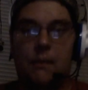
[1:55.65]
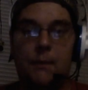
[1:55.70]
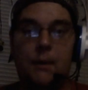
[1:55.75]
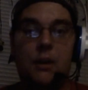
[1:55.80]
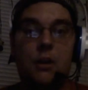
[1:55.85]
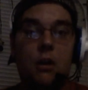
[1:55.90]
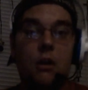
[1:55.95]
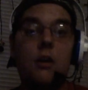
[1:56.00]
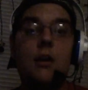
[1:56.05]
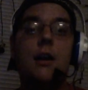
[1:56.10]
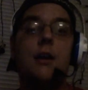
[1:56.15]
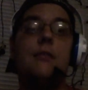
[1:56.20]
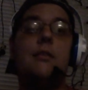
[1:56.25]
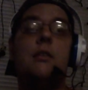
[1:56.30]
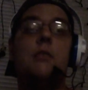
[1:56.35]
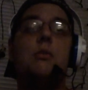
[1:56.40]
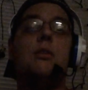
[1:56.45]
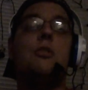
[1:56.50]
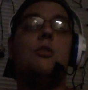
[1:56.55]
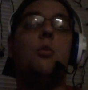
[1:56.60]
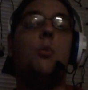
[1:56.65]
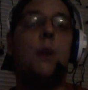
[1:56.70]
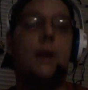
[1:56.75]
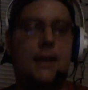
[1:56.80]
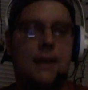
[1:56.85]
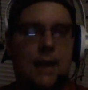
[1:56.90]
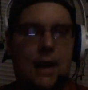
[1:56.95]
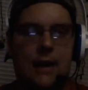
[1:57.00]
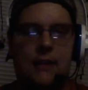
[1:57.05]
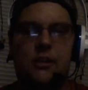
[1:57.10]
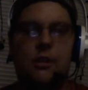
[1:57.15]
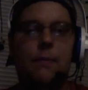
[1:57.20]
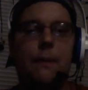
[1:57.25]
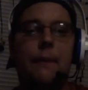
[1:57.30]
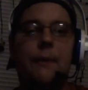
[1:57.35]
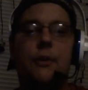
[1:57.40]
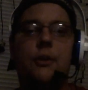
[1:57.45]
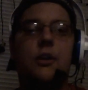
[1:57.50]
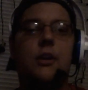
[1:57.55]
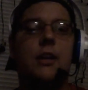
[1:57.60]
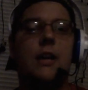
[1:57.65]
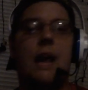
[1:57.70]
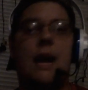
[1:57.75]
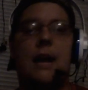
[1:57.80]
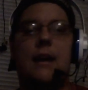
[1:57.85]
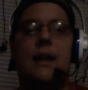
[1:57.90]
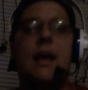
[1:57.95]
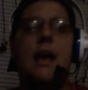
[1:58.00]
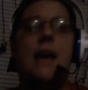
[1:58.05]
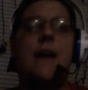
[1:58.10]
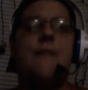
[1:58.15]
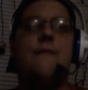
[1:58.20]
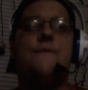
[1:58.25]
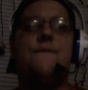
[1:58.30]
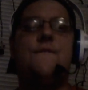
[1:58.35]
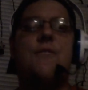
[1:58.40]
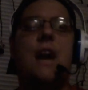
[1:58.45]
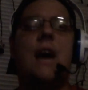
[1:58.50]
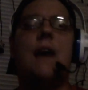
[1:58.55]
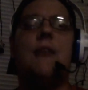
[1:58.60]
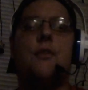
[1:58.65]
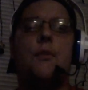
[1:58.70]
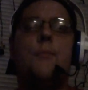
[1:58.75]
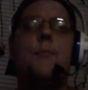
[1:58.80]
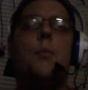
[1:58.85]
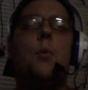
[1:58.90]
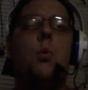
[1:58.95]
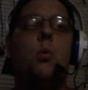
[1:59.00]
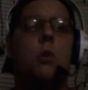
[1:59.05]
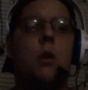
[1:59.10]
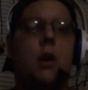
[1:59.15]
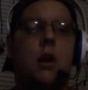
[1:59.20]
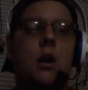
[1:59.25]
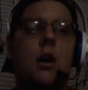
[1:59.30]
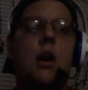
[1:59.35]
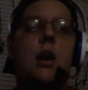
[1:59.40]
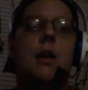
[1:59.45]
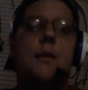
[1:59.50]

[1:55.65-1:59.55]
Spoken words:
I mean, Kirk Cousins was 29. You probably could have gotten 5 or more